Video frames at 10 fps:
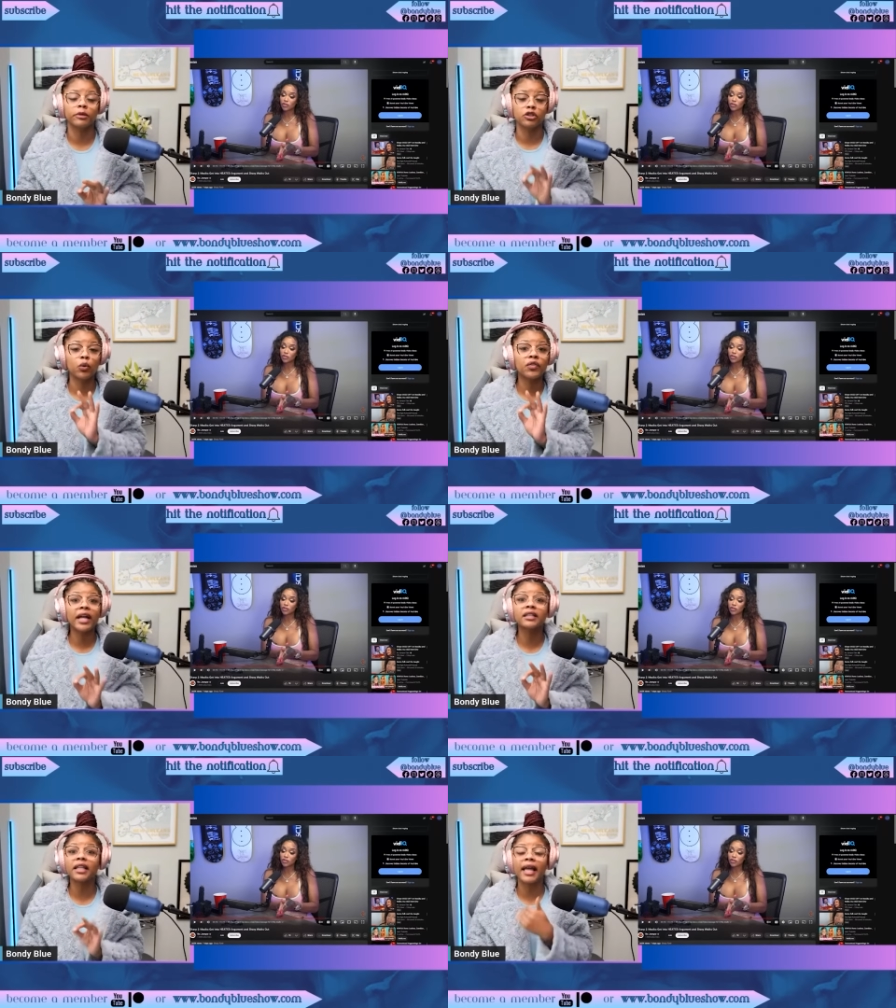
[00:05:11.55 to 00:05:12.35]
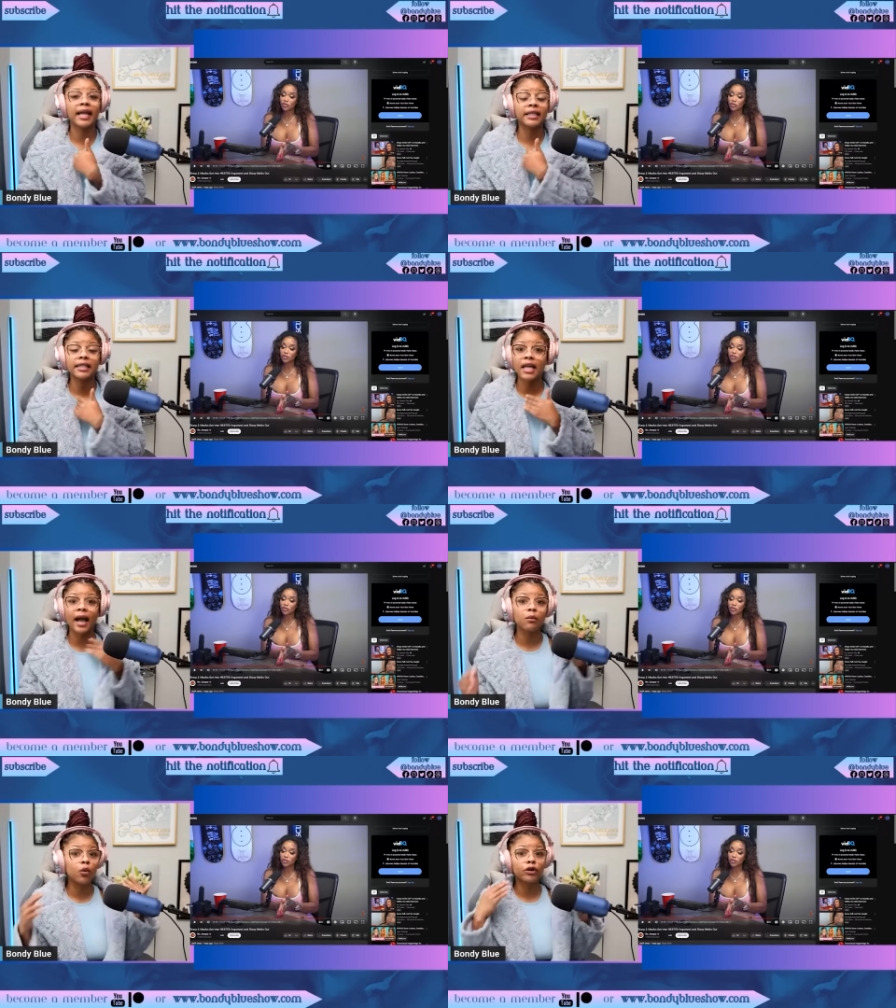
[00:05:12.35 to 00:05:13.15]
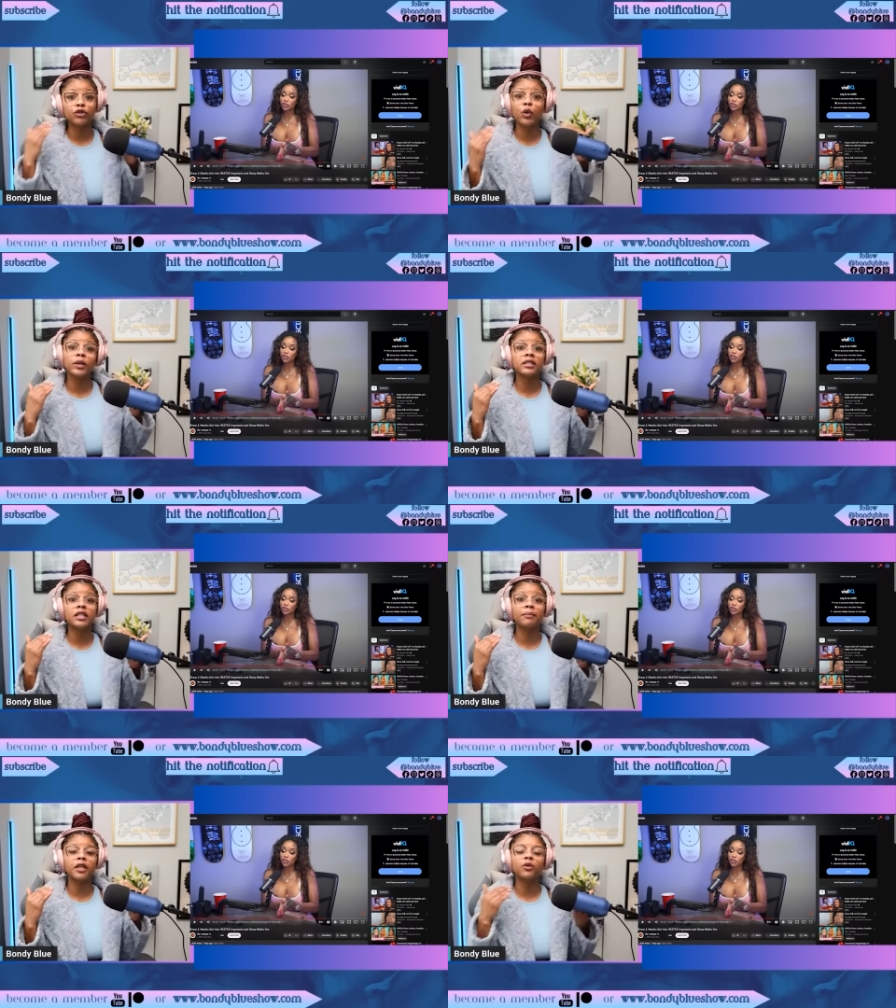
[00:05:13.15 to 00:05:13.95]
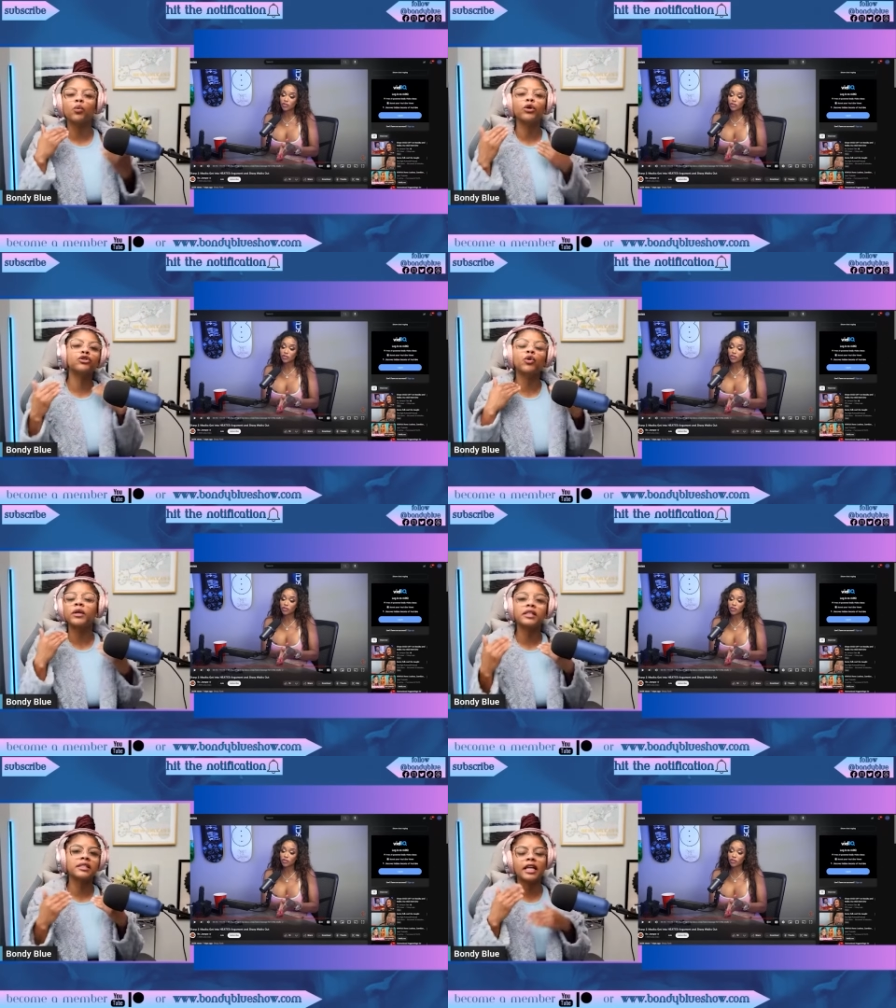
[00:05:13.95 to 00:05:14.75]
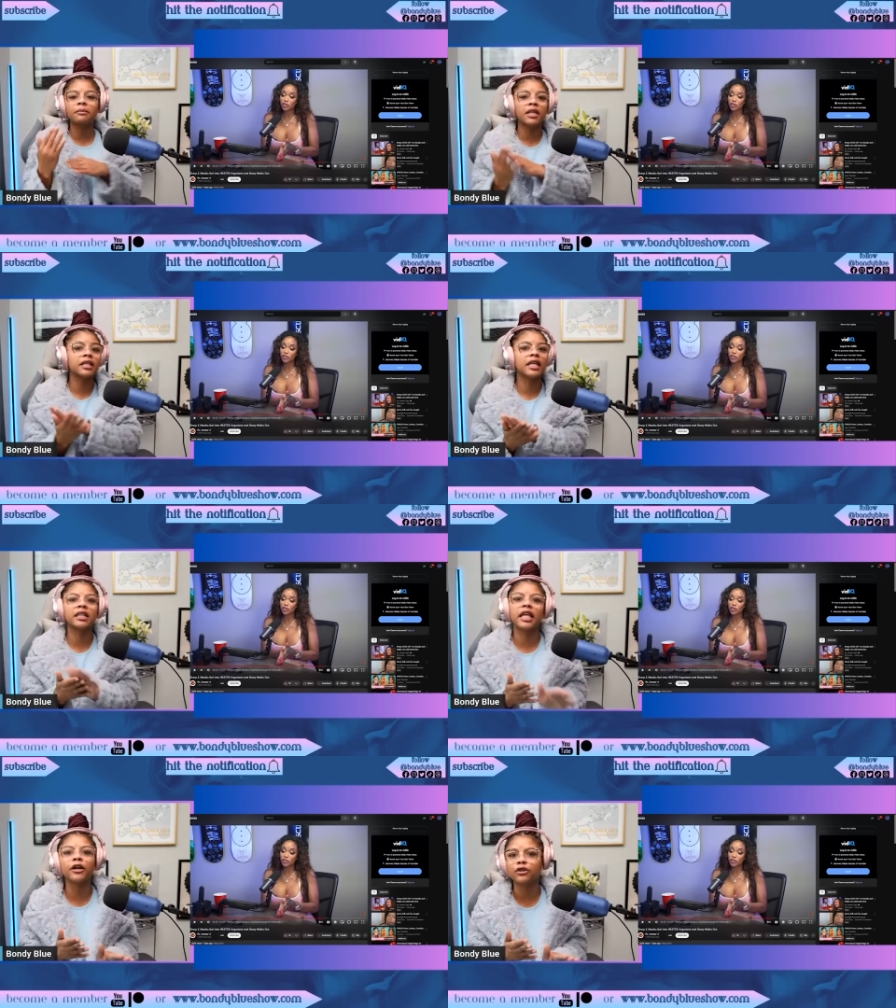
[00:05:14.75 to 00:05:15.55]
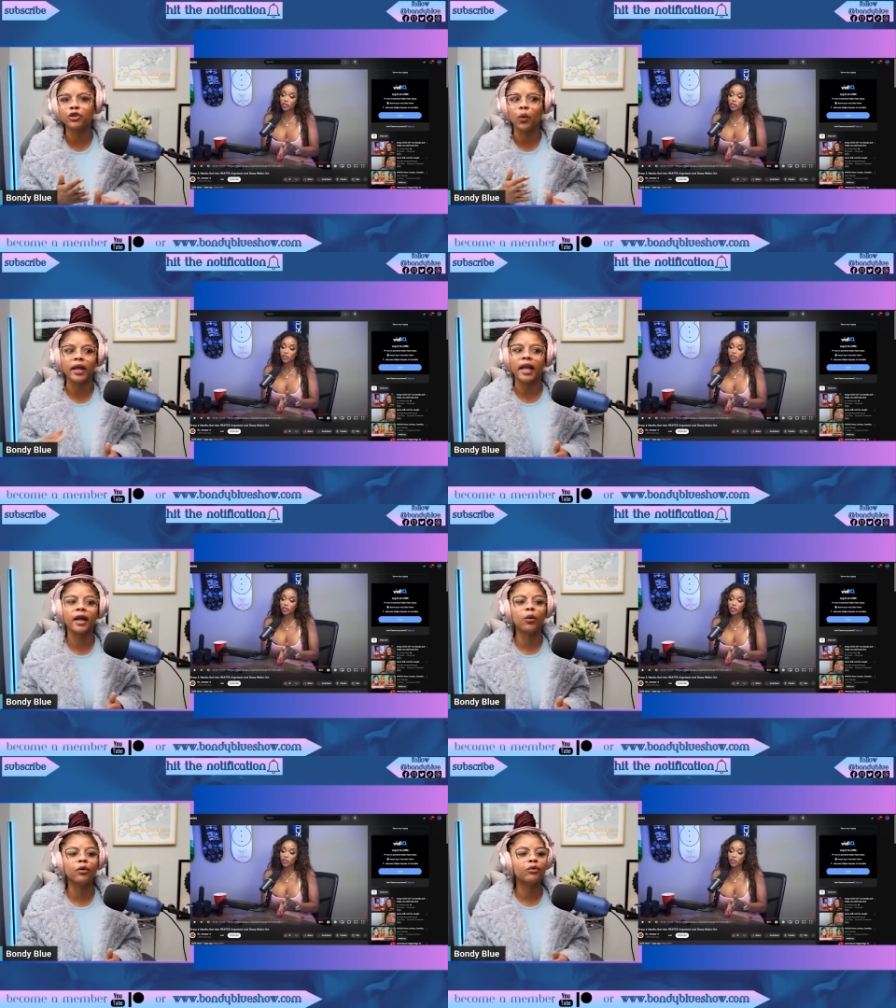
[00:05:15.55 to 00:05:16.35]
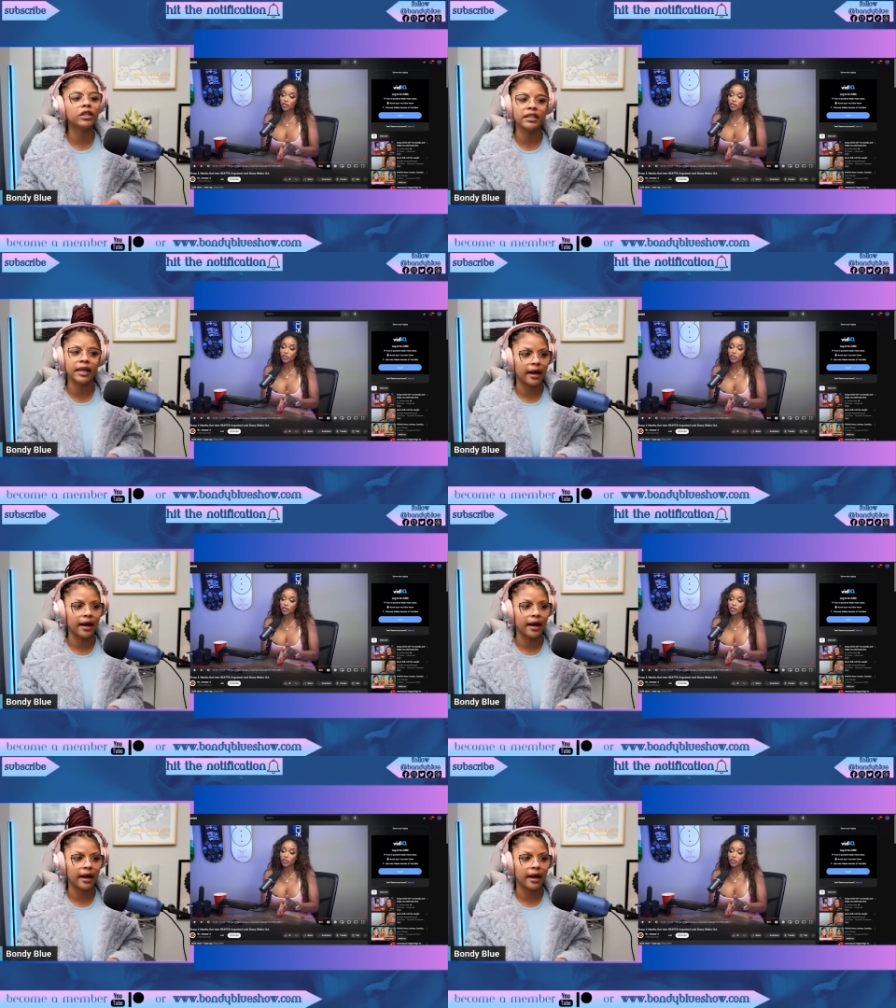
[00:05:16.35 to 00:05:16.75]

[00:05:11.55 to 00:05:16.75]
So they think anytime we're doing something, we're doing the same thing that they're doing, and we're really not.